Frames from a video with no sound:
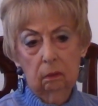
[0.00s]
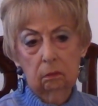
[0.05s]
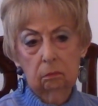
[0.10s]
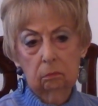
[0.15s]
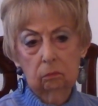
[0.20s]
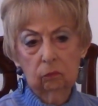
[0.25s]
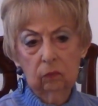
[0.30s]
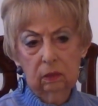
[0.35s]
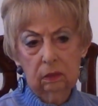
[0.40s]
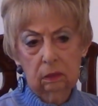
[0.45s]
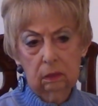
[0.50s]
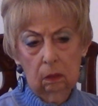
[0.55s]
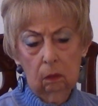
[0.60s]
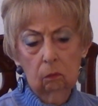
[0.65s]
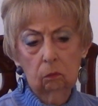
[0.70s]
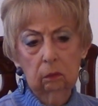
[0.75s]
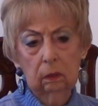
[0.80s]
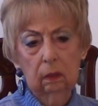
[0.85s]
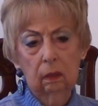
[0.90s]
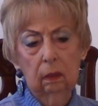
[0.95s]
we
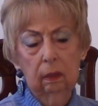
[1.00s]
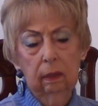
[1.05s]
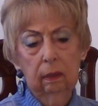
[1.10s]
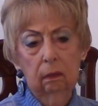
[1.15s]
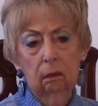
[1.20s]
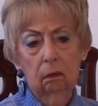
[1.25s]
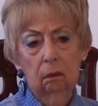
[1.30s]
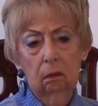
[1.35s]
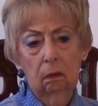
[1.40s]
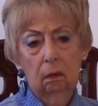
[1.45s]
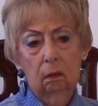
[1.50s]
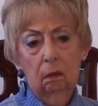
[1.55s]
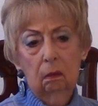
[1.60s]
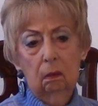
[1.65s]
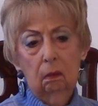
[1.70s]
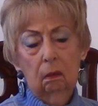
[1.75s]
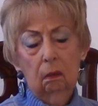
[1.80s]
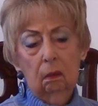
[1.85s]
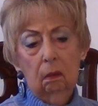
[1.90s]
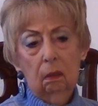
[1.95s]
sold it later
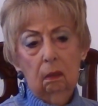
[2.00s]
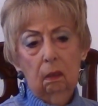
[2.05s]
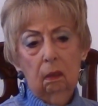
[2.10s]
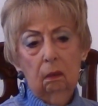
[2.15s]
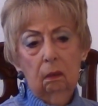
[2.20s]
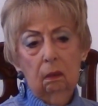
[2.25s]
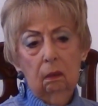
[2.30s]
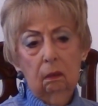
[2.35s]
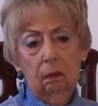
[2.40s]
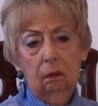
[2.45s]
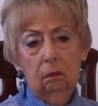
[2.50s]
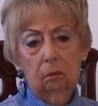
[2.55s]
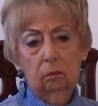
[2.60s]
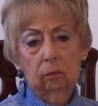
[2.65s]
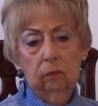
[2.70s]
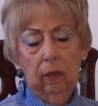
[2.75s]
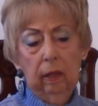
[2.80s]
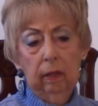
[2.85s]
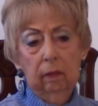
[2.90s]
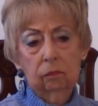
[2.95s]

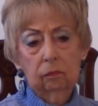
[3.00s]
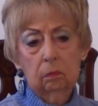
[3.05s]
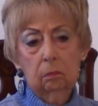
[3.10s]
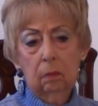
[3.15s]
after